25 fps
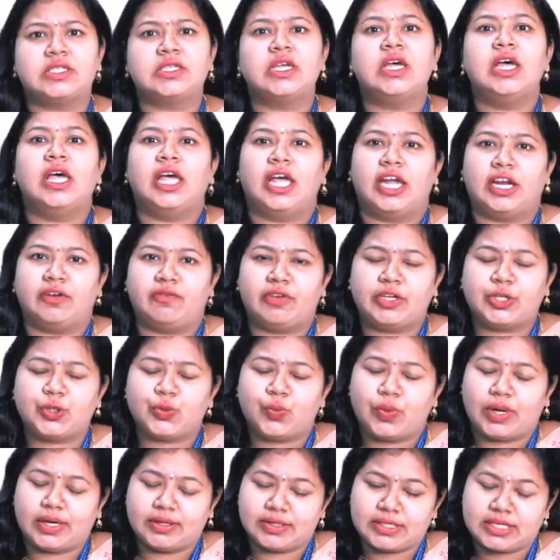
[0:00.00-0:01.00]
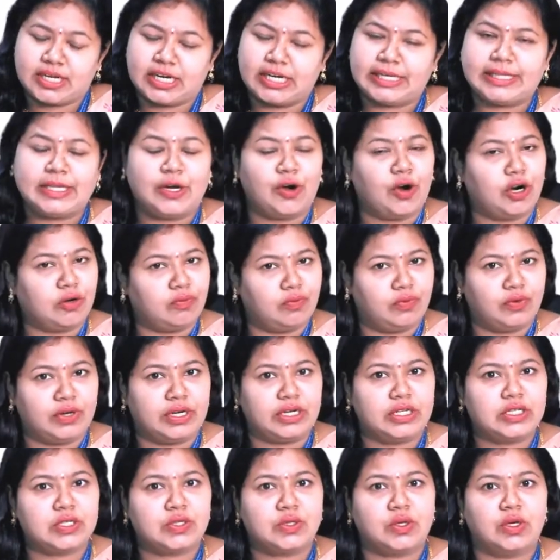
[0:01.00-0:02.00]
in which one side the hot fluid is
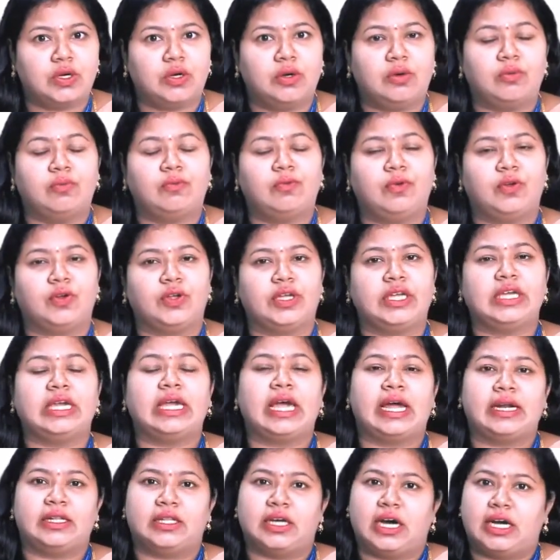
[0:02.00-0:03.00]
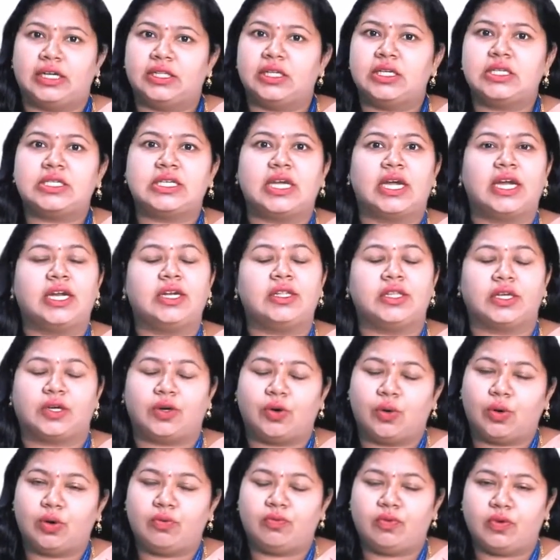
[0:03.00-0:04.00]
flowing and the other side the cold
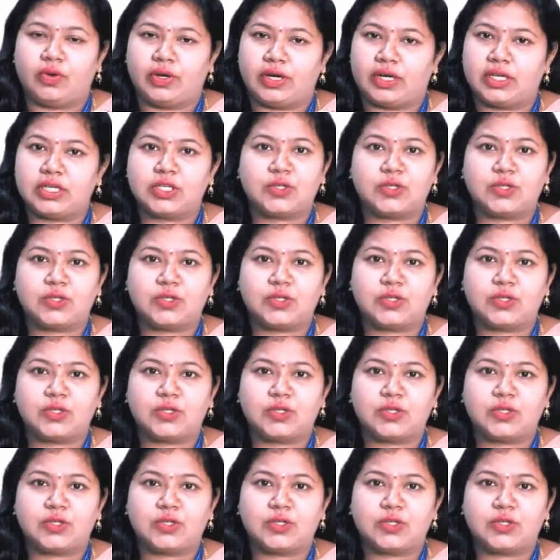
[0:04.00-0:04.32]
fluid is